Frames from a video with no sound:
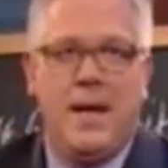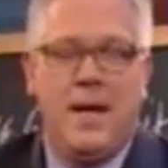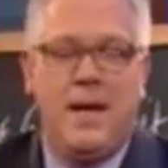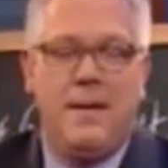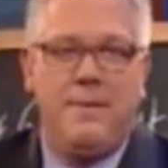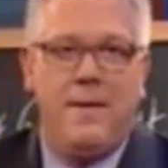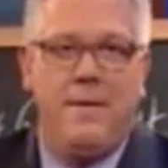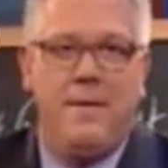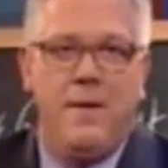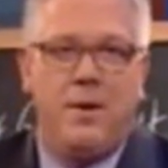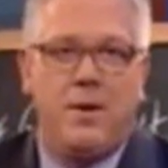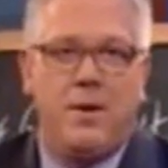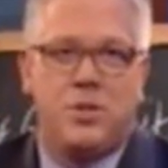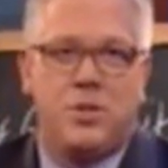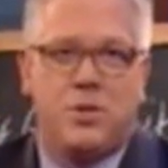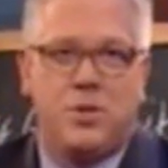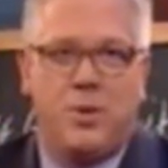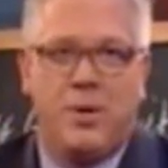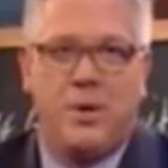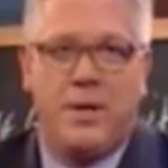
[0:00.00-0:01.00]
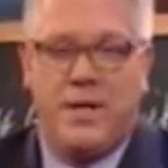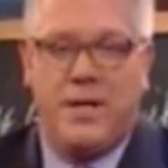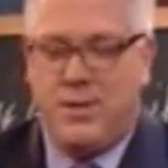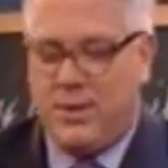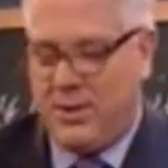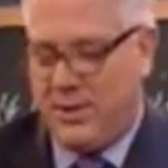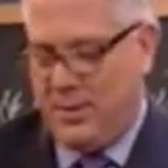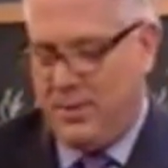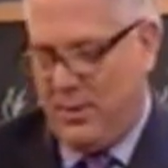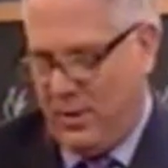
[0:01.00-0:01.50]
And then there are
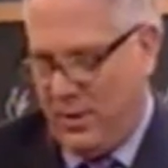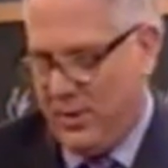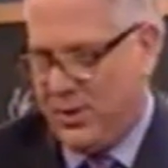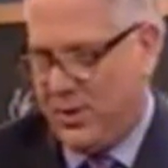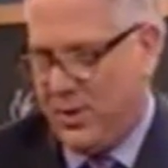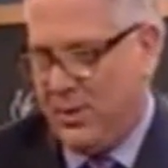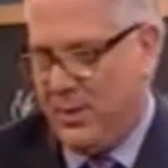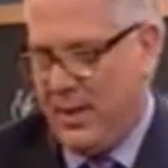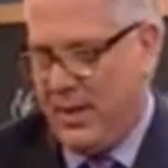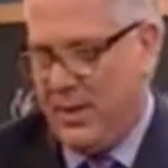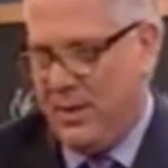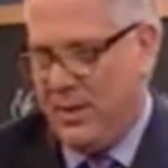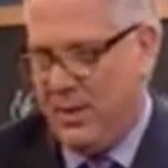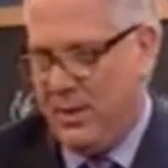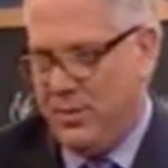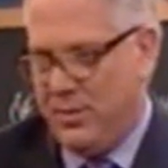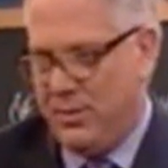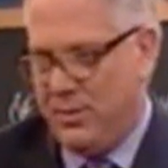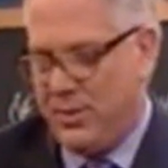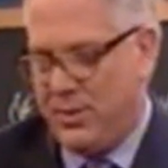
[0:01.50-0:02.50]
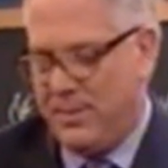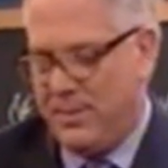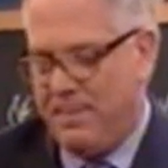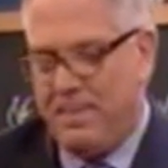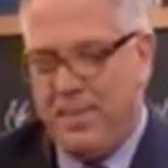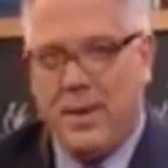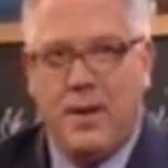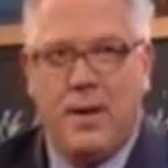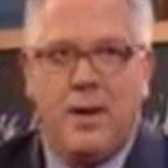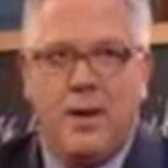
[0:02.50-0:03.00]
stories also in the news,
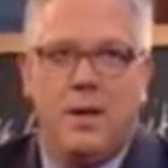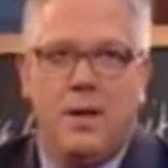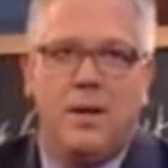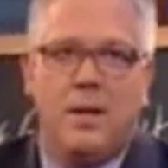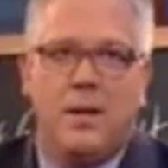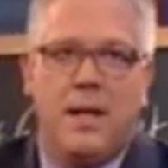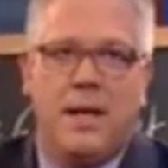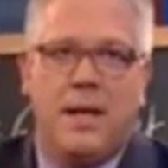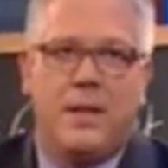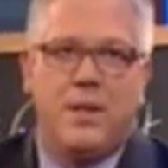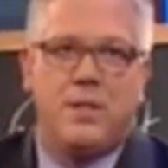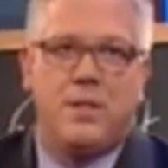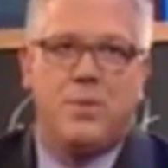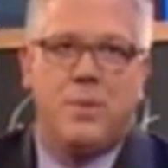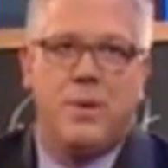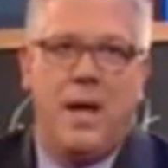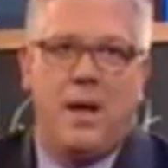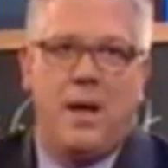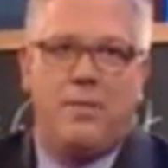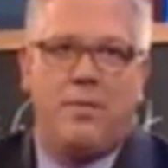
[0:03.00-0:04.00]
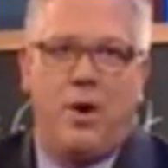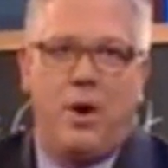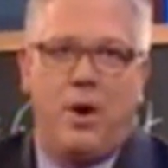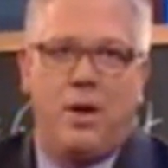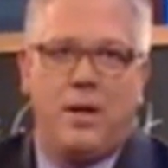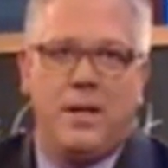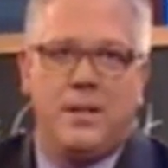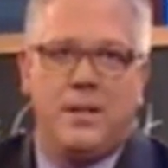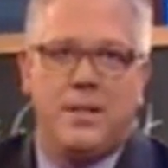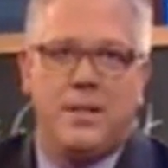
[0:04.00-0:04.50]
like this one out of
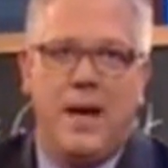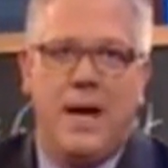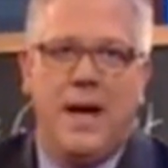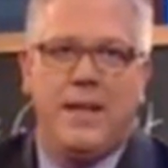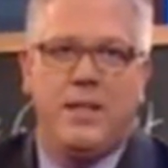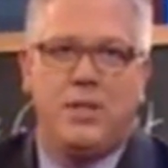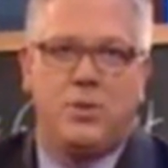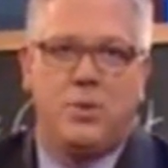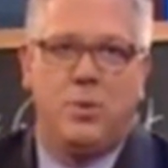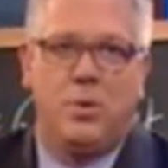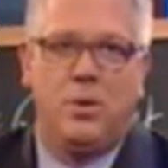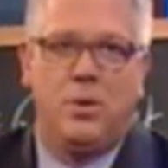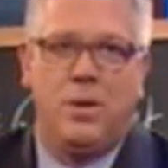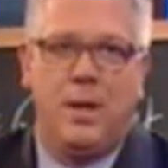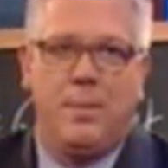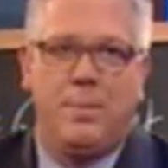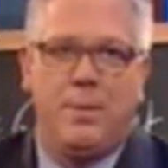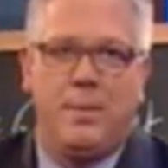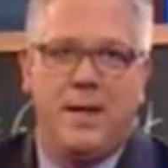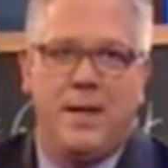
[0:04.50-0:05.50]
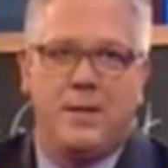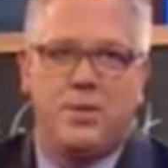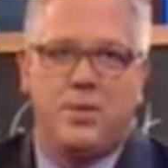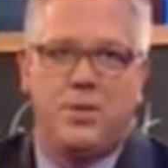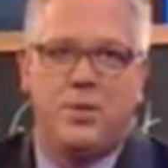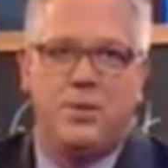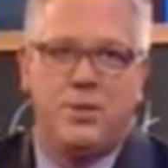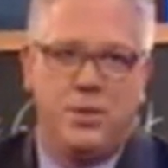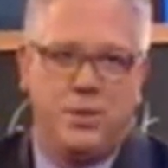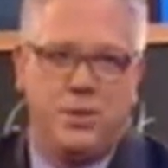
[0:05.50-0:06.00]
Arlington High School up in
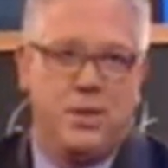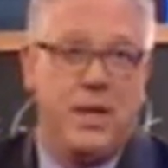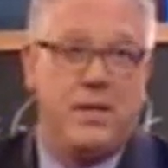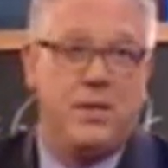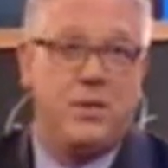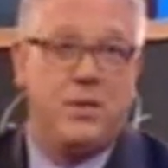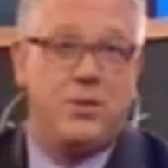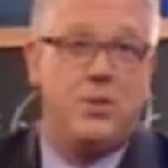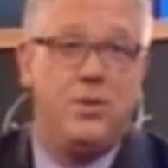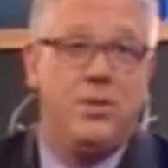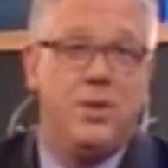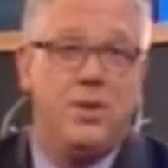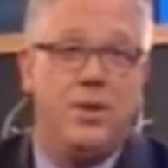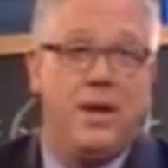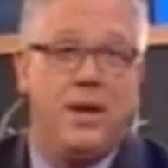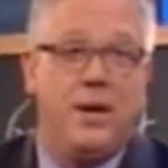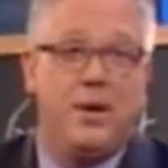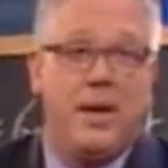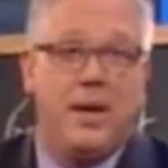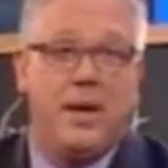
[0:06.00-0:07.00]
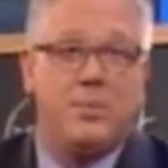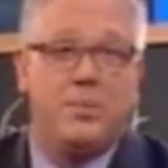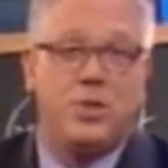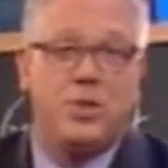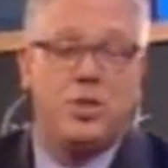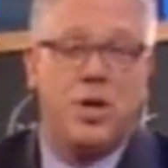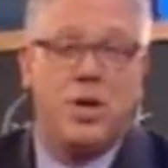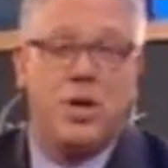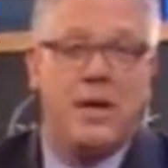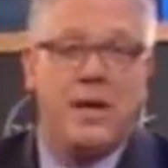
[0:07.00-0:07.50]
Massachusetts. A student there named
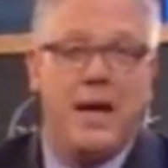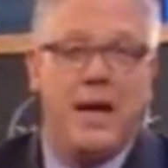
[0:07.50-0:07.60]
Sean